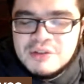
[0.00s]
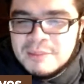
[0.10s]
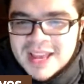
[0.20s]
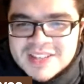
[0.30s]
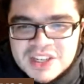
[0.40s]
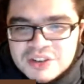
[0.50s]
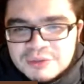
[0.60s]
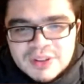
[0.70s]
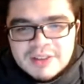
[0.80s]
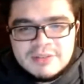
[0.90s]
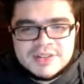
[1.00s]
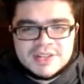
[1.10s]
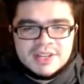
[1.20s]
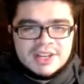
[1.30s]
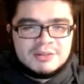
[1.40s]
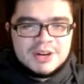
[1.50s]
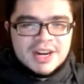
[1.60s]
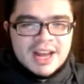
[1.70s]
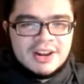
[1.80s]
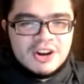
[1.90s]
amazing new flavors and
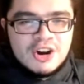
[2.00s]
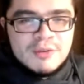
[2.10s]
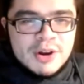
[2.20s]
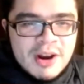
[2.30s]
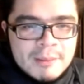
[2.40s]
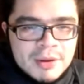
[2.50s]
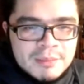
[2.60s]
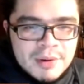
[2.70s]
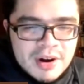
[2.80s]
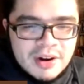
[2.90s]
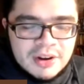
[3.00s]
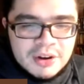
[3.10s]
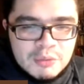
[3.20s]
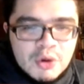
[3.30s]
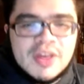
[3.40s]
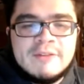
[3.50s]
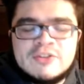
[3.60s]
whatnot over here at Built Bar? Well, they've